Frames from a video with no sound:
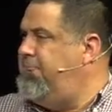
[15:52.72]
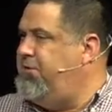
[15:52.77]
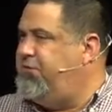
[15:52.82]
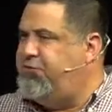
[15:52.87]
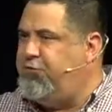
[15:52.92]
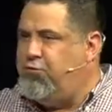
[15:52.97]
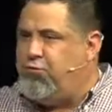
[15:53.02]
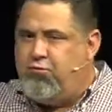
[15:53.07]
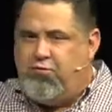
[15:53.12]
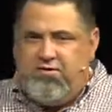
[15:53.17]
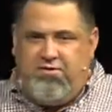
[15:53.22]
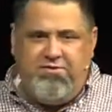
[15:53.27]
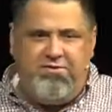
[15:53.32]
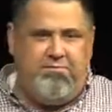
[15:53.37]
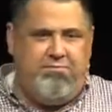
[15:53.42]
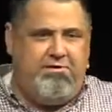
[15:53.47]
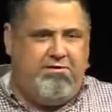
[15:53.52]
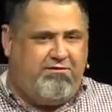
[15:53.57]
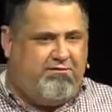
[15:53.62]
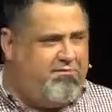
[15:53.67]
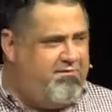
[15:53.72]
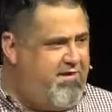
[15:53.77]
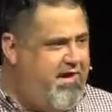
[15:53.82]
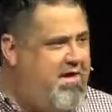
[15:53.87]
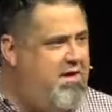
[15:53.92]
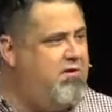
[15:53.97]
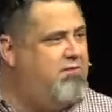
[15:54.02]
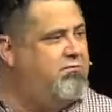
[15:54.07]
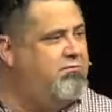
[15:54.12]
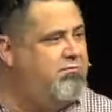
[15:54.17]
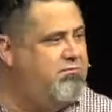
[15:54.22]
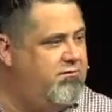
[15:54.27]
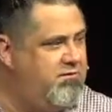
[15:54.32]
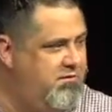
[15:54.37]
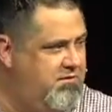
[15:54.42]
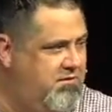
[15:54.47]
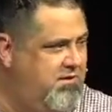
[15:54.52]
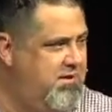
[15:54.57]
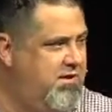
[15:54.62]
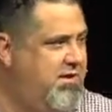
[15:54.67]
There's a rhythm that's found
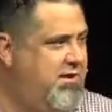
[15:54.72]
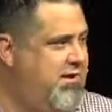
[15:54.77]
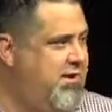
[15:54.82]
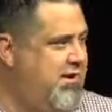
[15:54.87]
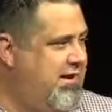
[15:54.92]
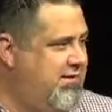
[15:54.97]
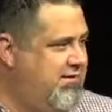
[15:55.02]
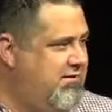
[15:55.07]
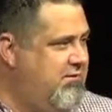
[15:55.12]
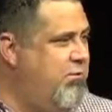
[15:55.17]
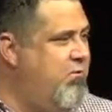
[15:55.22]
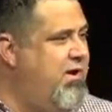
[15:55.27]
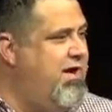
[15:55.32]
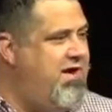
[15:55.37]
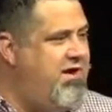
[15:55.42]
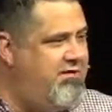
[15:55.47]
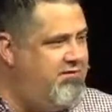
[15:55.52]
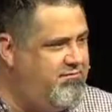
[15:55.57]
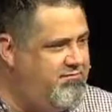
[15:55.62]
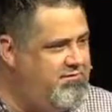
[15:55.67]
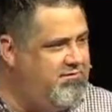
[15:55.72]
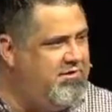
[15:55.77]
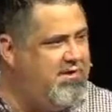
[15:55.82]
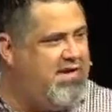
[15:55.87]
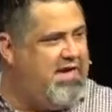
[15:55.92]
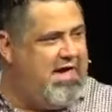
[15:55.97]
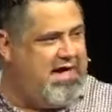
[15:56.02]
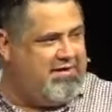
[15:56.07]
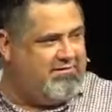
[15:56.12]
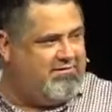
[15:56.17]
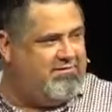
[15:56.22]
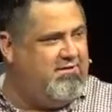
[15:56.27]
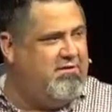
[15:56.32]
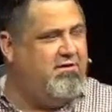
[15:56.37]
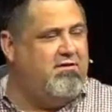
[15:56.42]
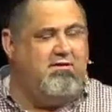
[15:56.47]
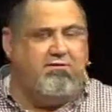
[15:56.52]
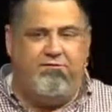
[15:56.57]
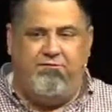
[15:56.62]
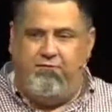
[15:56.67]
in the waves and the
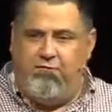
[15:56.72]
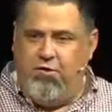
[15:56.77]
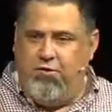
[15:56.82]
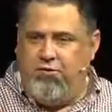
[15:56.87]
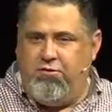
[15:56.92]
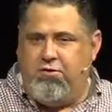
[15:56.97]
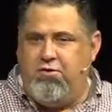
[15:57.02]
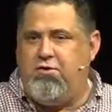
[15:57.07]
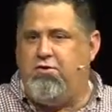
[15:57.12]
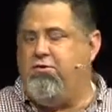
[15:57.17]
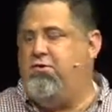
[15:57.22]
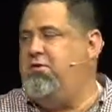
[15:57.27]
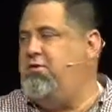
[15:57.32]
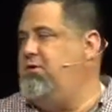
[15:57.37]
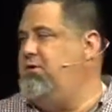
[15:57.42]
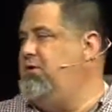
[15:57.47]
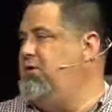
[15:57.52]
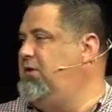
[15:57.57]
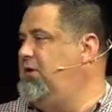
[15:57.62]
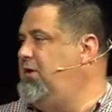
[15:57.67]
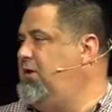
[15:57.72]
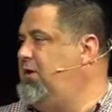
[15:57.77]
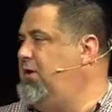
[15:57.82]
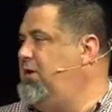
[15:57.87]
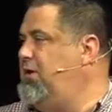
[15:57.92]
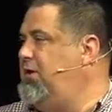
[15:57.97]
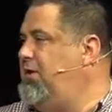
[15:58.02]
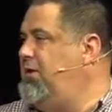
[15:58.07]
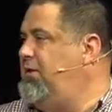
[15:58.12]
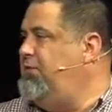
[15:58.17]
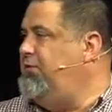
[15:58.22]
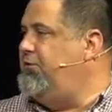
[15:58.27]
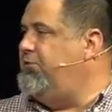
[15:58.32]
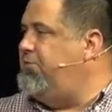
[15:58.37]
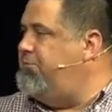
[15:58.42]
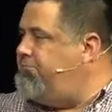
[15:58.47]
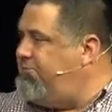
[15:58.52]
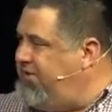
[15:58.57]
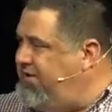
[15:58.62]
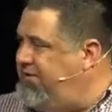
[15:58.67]
casting and the flow of the current.
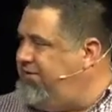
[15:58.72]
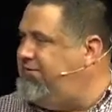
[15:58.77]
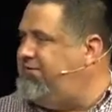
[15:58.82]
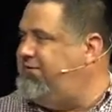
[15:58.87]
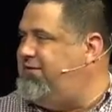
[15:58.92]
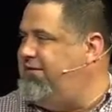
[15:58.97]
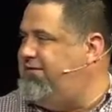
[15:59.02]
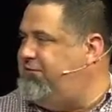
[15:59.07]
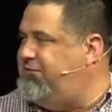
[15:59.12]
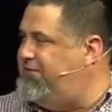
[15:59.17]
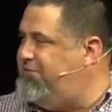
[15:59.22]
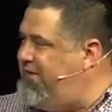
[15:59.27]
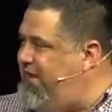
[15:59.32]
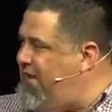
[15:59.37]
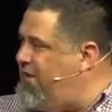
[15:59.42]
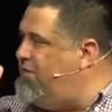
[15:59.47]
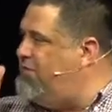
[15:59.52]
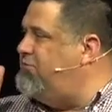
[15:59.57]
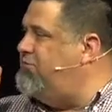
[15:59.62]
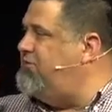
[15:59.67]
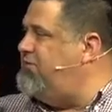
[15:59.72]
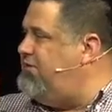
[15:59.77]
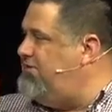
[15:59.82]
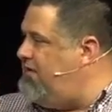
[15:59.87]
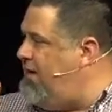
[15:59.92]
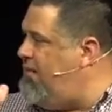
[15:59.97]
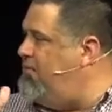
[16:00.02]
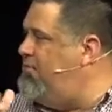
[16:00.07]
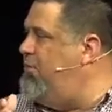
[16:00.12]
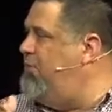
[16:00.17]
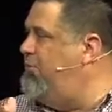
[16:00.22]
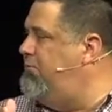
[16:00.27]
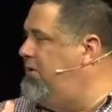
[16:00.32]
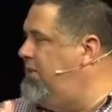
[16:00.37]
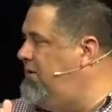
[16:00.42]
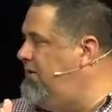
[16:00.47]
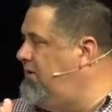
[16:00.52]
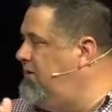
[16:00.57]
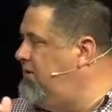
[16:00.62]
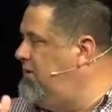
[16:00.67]
There's a peace that's found in that
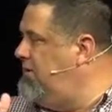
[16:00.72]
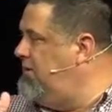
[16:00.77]
moment.